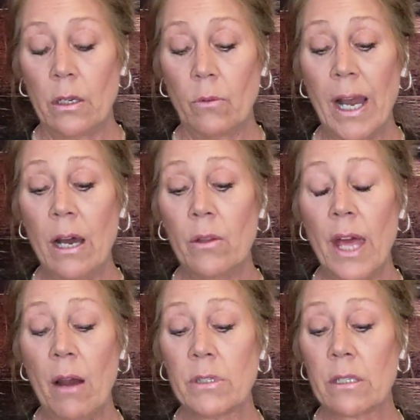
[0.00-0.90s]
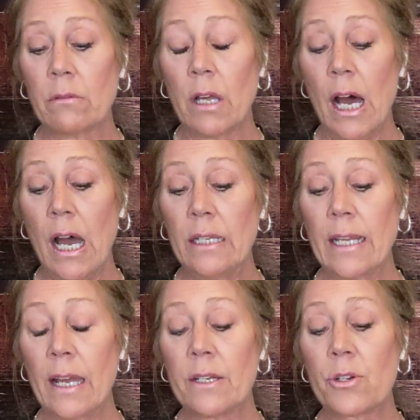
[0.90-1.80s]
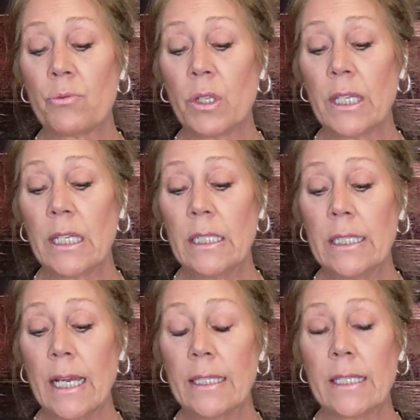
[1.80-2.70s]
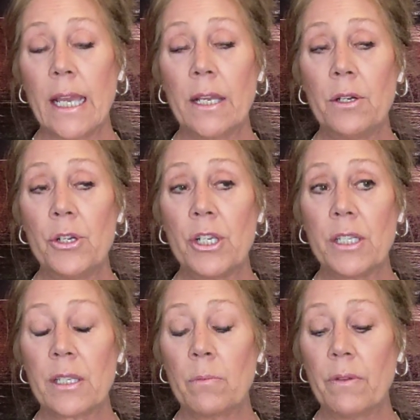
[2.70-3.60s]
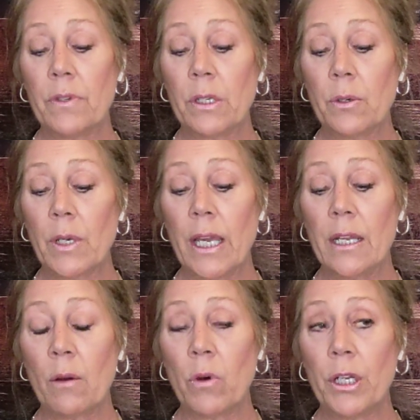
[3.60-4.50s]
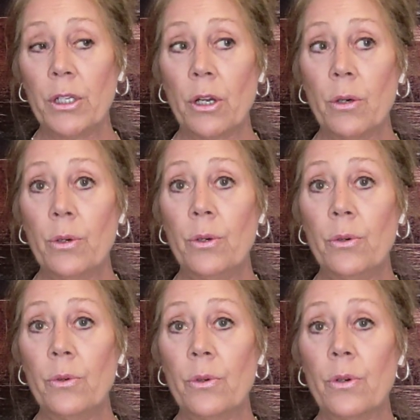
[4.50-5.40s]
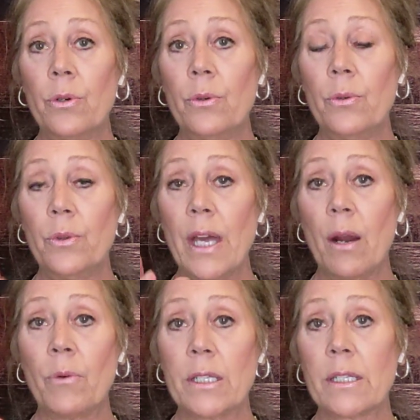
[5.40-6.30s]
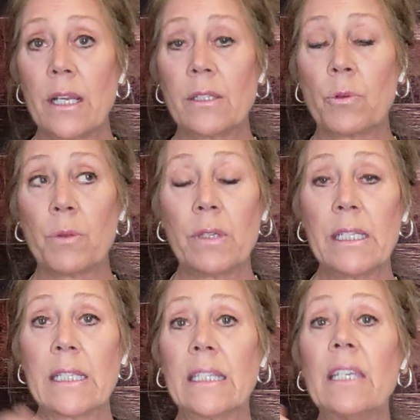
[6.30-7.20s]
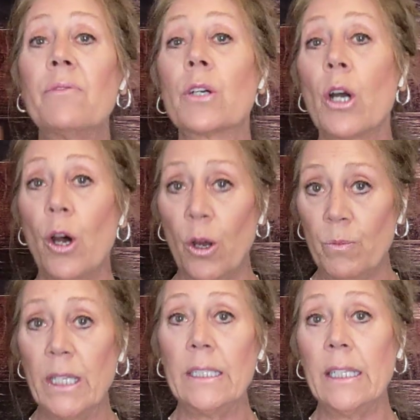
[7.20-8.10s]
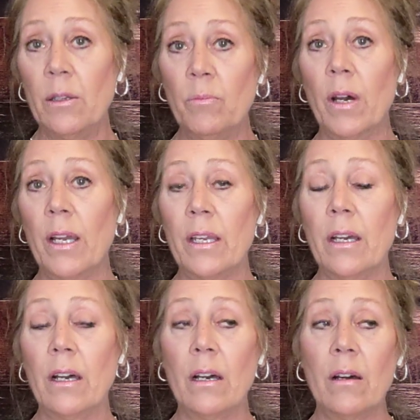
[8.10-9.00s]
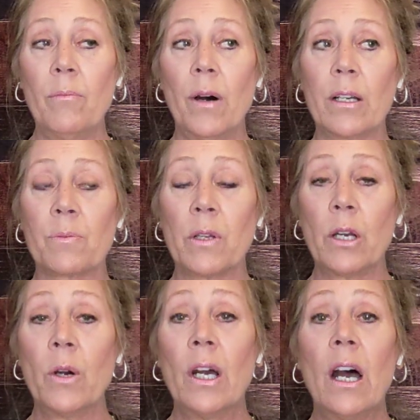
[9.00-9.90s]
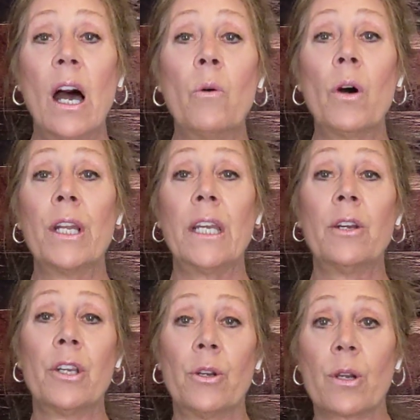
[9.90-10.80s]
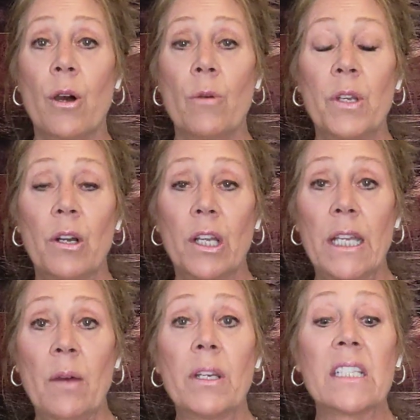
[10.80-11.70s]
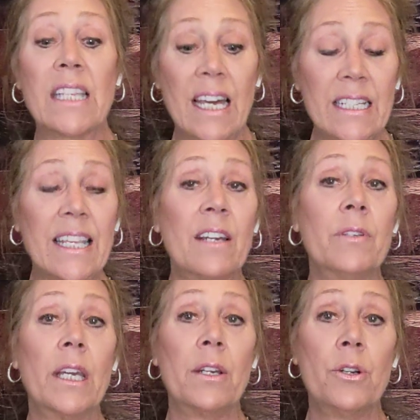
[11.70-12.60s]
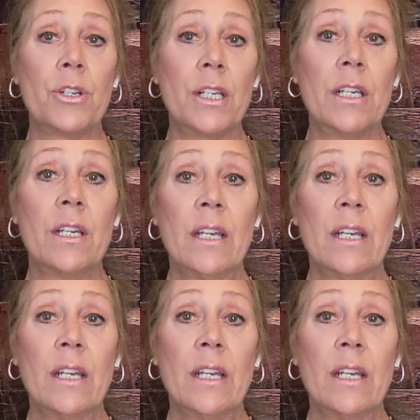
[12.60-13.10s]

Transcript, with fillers: Wow, that was a lot. That is really intense energy, some of you, and I want to know who who that resonates with. Please leave a comment in my uh, box below. I want to hear your comment on that, because that is heavy energy.